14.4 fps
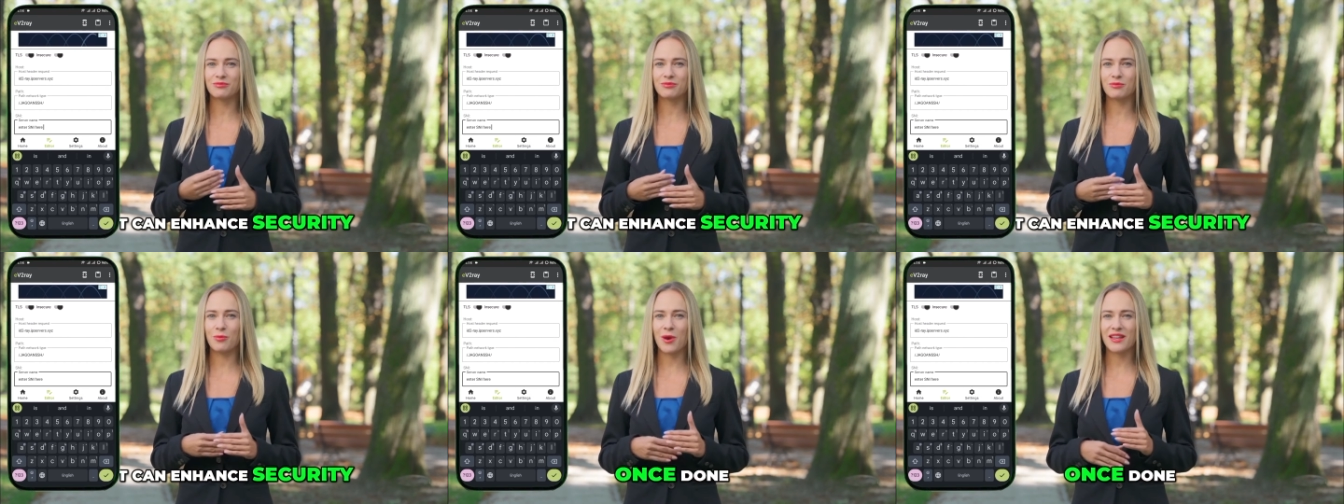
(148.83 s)

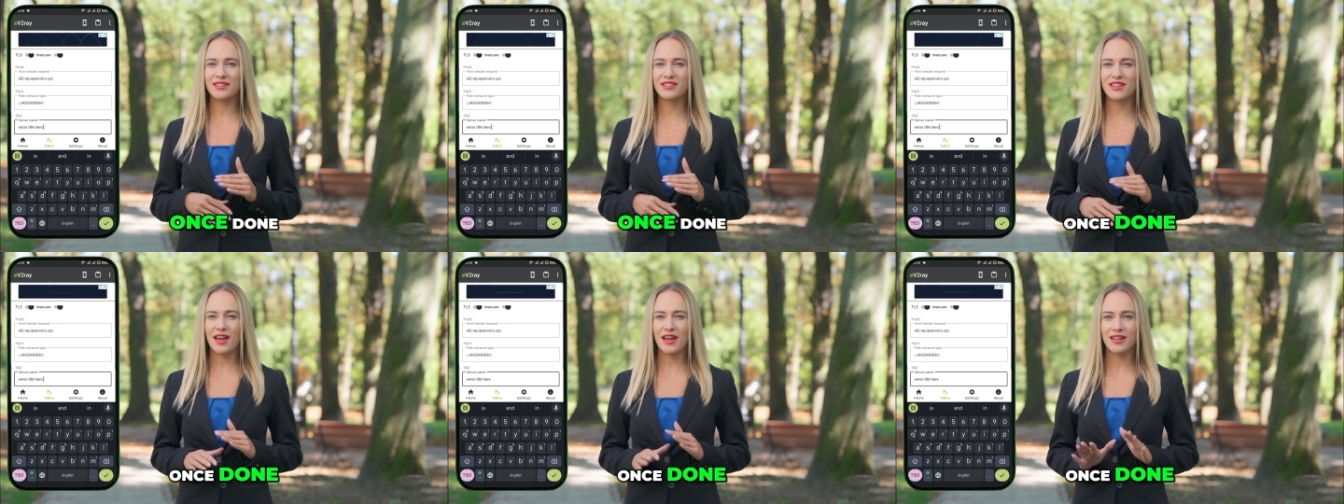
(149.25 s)

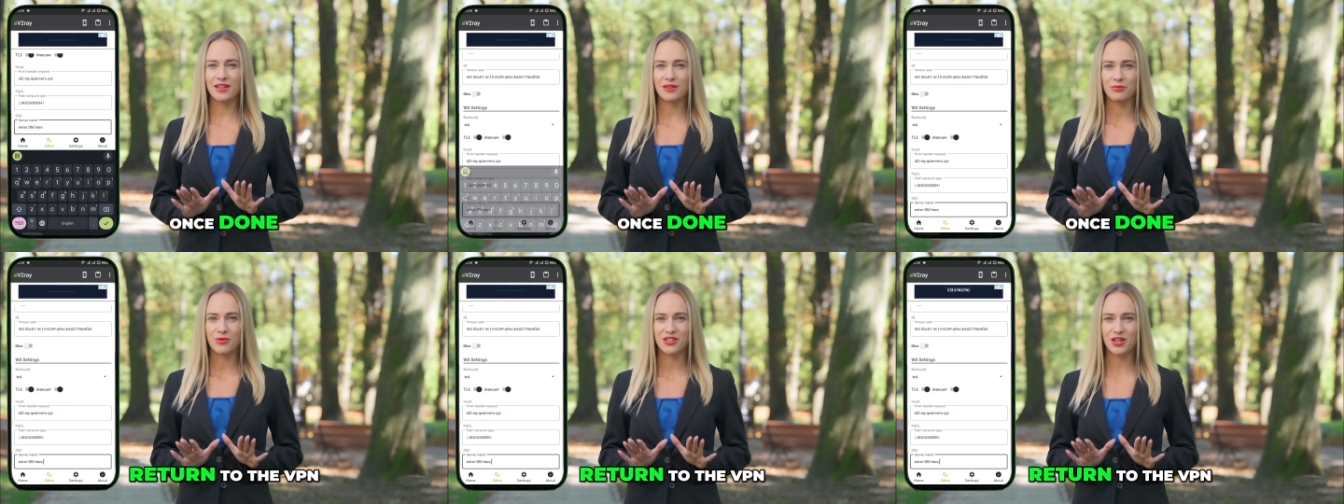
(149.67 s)
Once
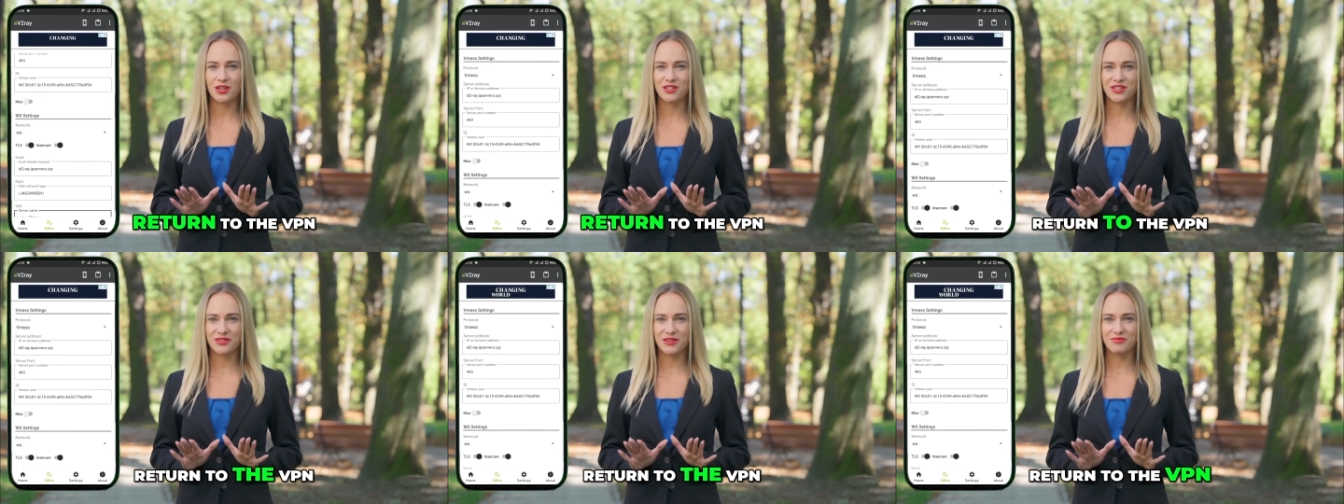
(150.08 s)
done,
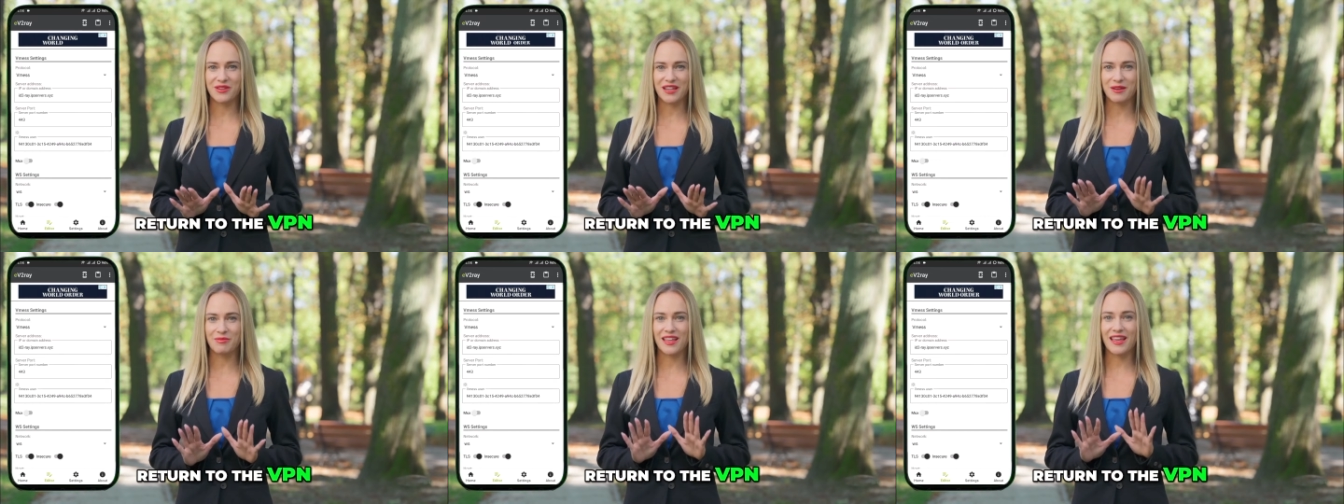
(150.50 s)
return to the
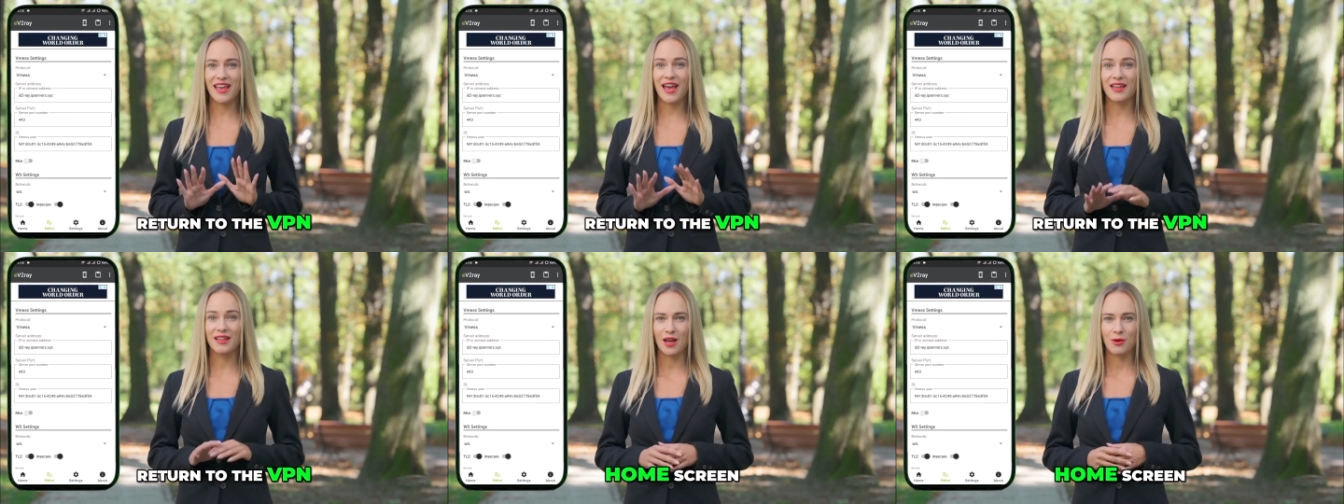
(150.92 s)

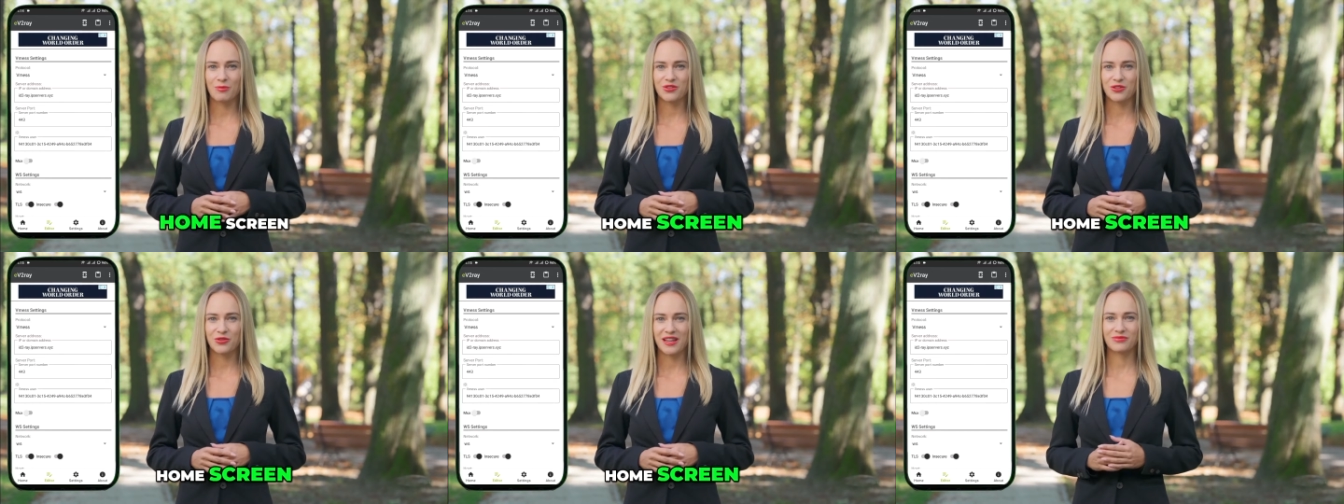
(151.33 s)
VPN home
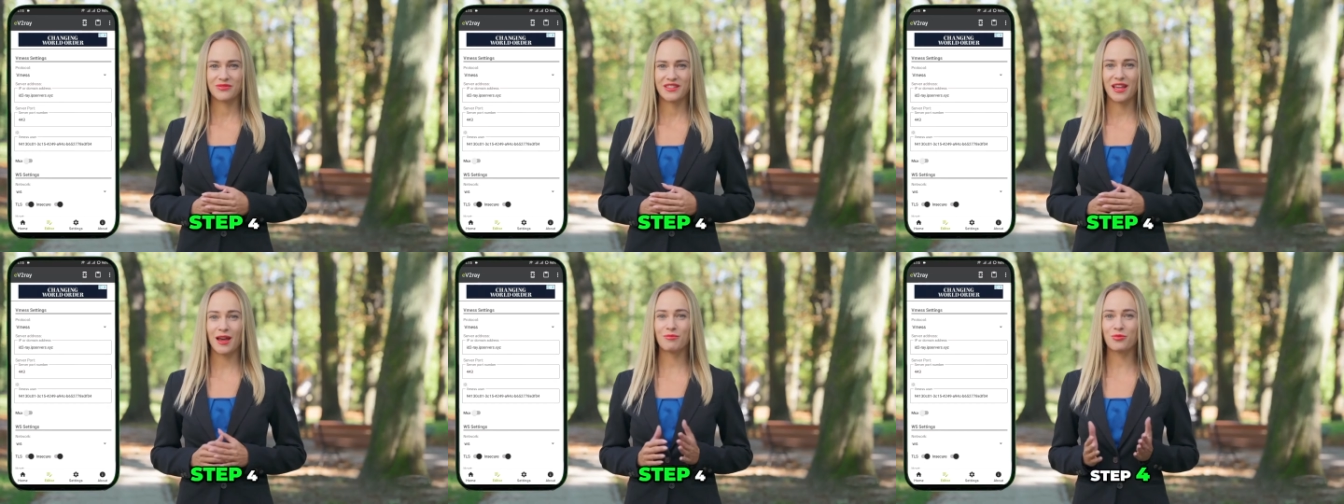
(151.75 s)
screen.
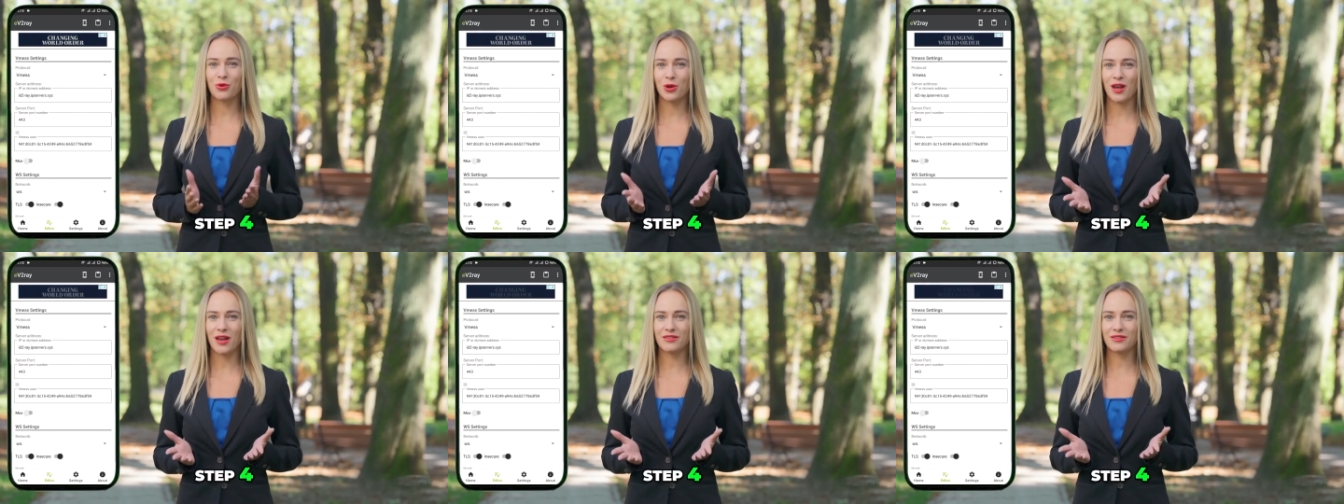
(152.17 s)
Step
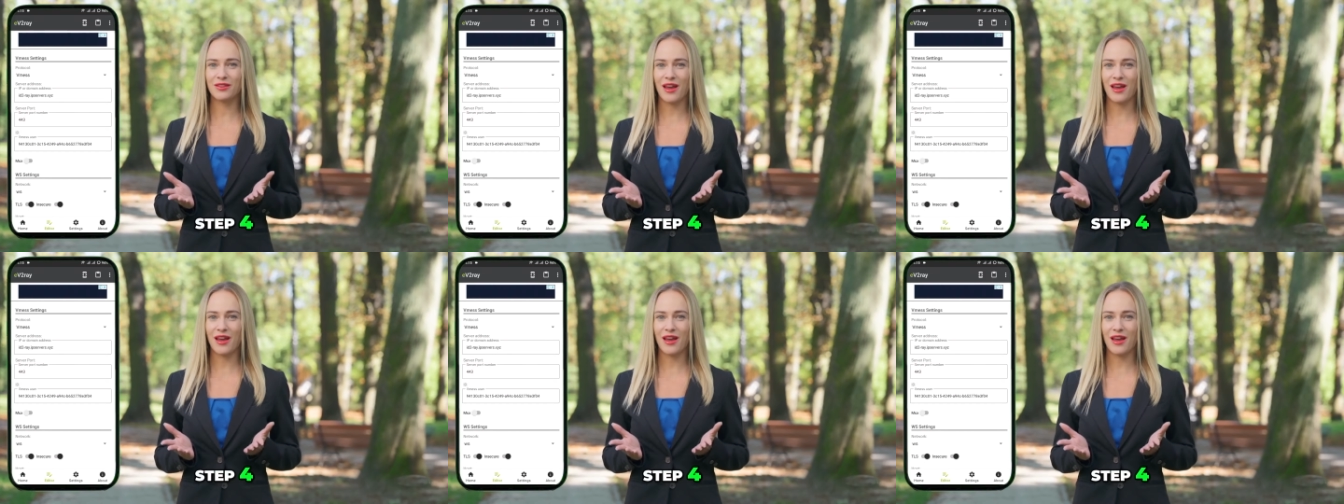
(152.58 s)
4.